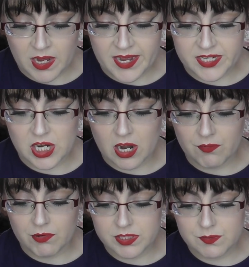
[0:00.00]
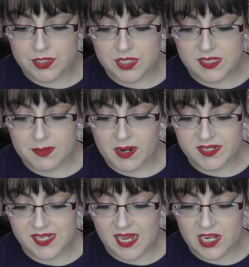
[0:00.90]
Dark Rust, which is a
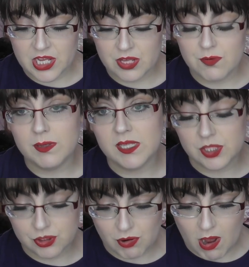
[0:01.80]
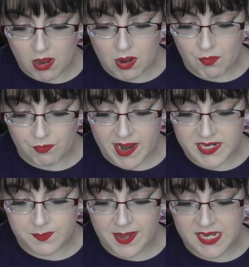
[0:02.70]
Marsala hue with a strong red
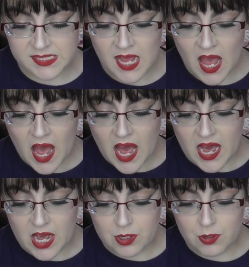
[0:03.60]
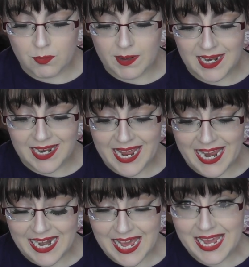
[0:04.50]
base.
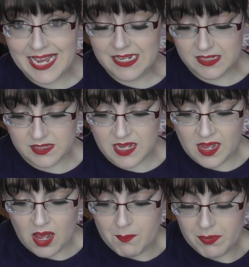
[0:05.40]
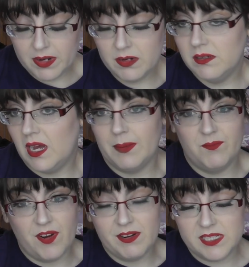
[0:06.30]
Hualele Umber. I'm
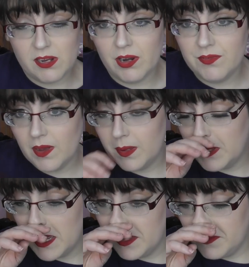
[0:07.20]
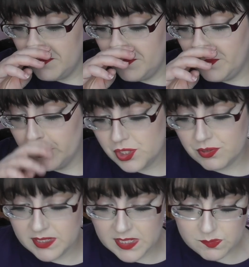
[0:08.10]
very sorry if I'm
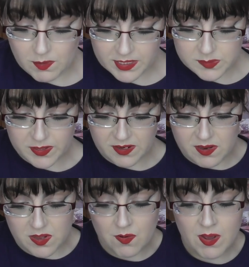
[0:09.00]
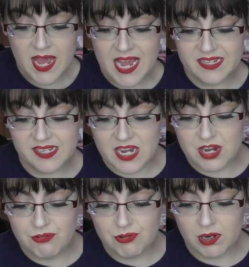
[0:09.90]
butchering these words, but there you go. It's a
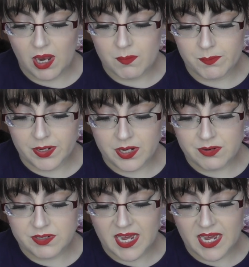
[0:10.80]
neutral umber nude.